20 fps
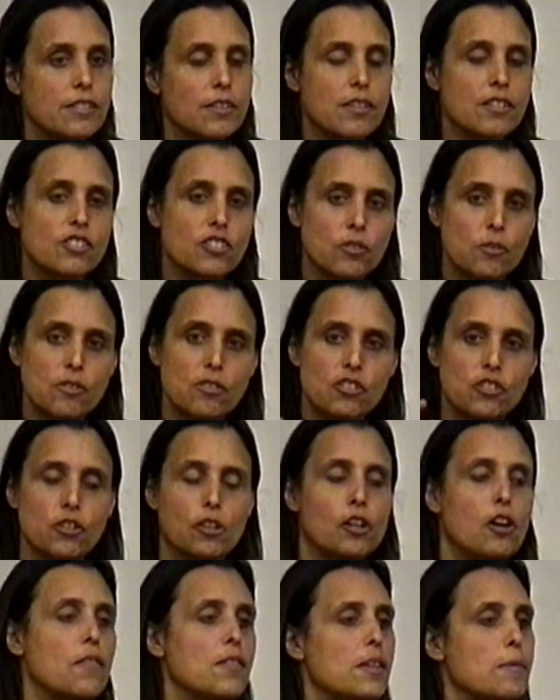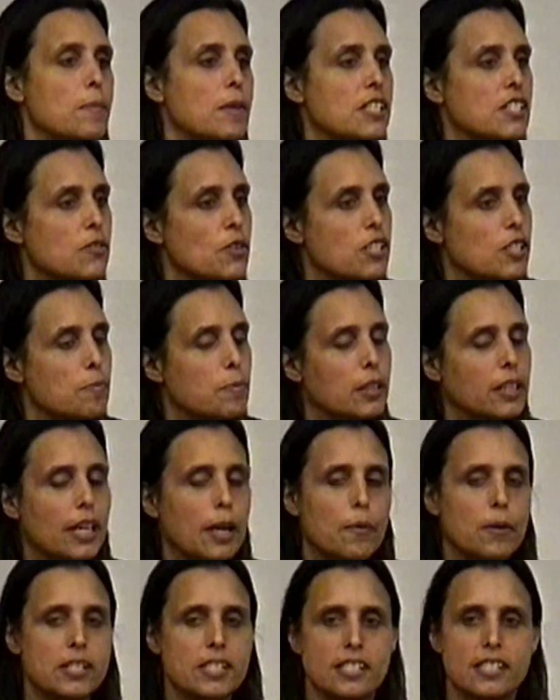so the students took over the administration
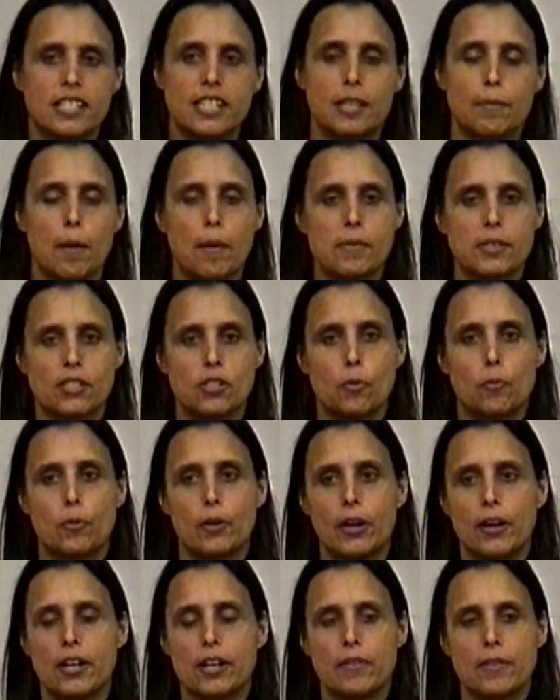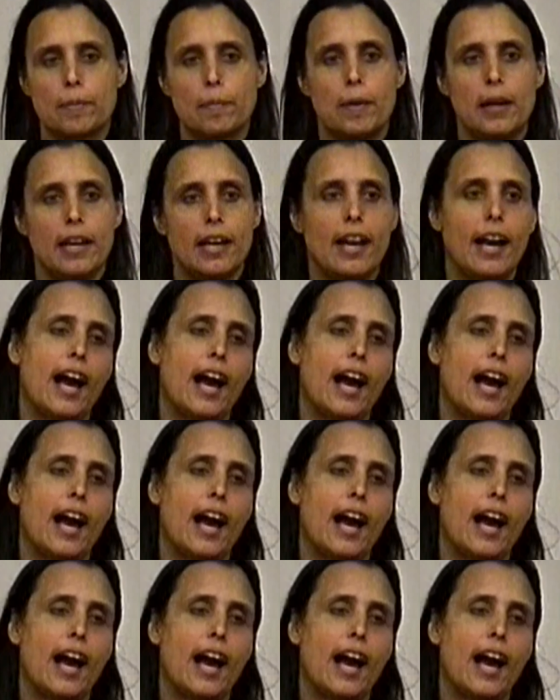building. I went to see them. I was so proud of them.